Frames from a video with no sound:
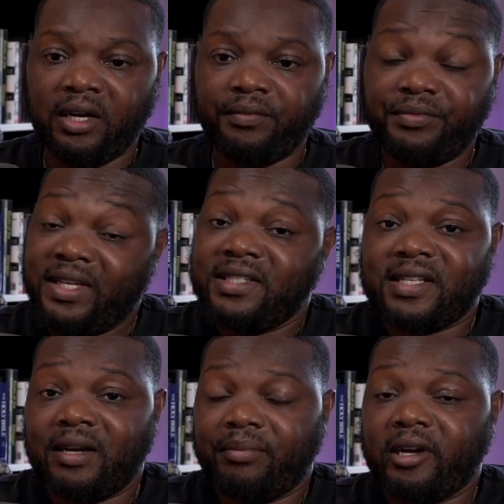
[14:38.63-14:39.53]
things that
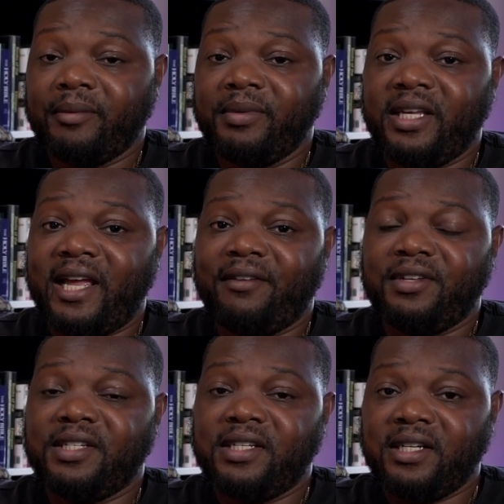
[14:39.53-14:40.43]
I probably
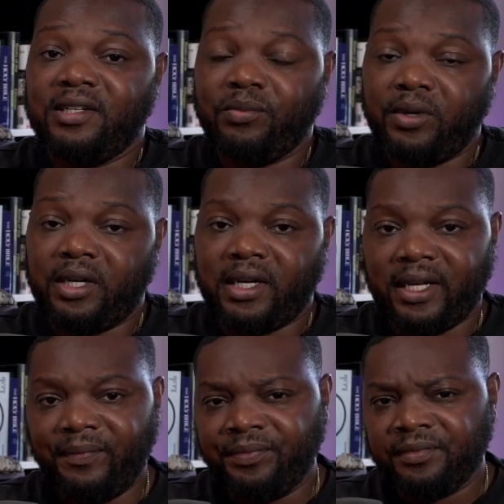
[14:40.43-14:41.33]
haven't done where I
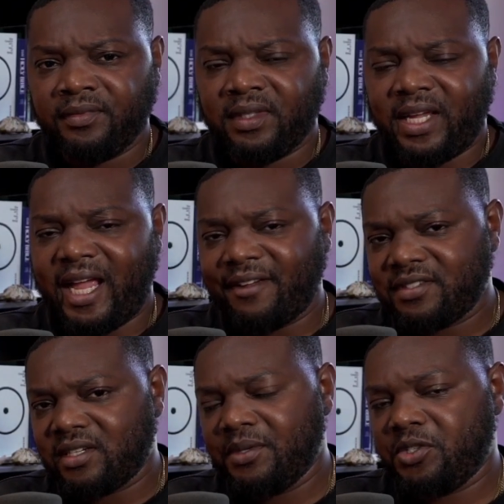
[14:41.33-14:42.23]
have
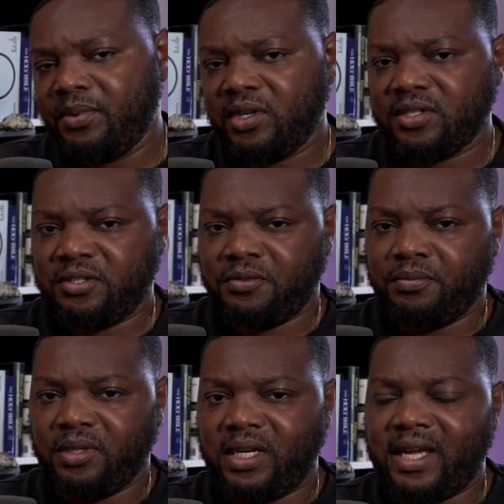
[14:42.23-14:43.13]
some experiences
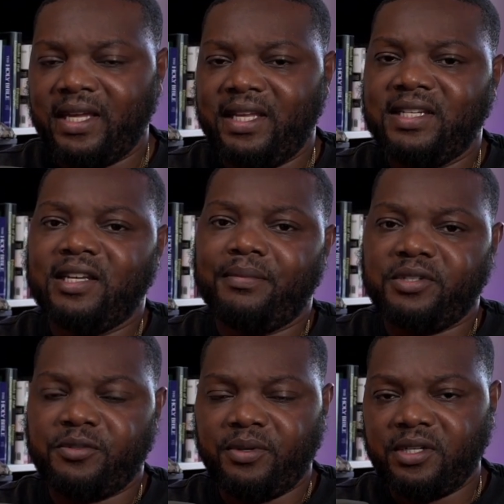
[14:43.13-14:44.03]
but not in-depth
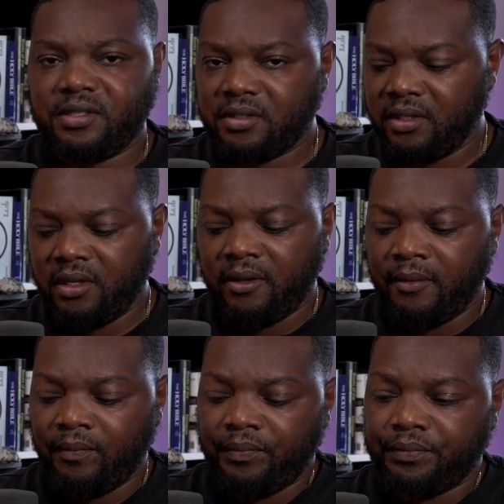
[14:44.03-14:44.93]
experience,
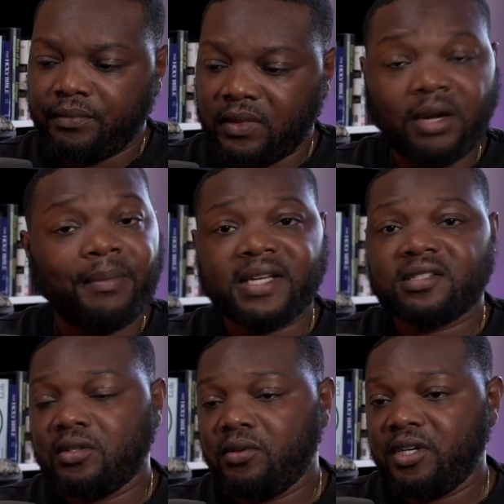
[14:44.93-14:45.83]
I'm
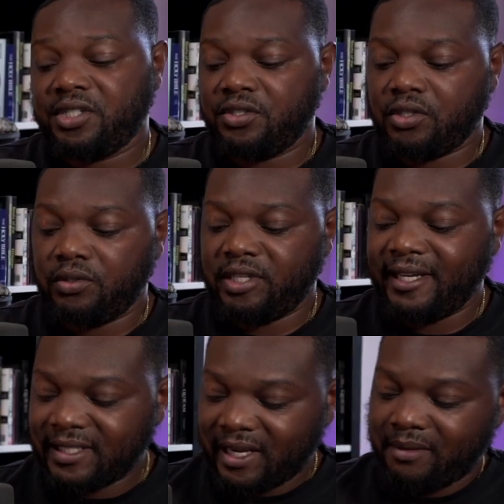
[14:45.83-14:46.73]
asking a question. So take
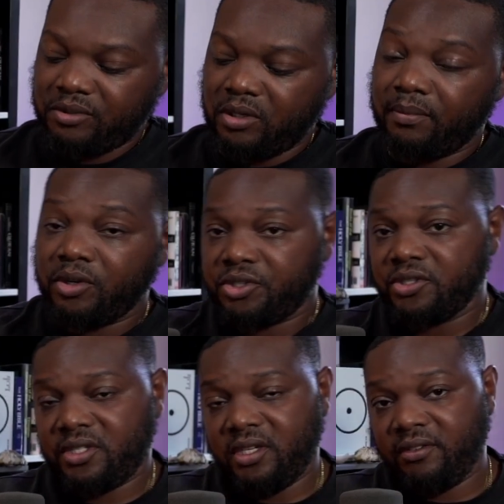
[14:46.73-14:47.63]
time to immerse
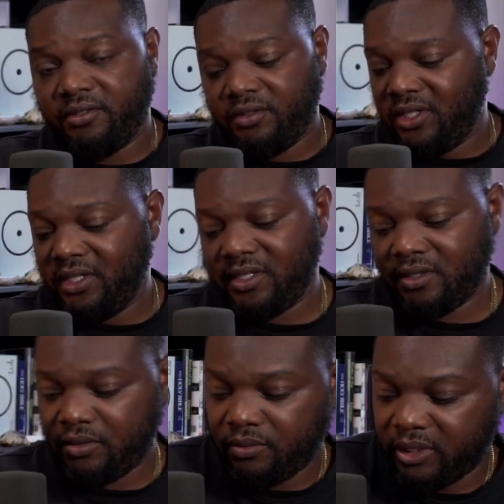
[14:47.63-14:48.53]
yourself in this
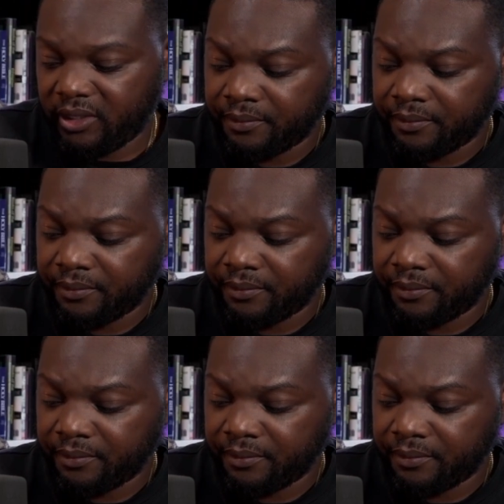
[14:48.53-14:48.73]
as well.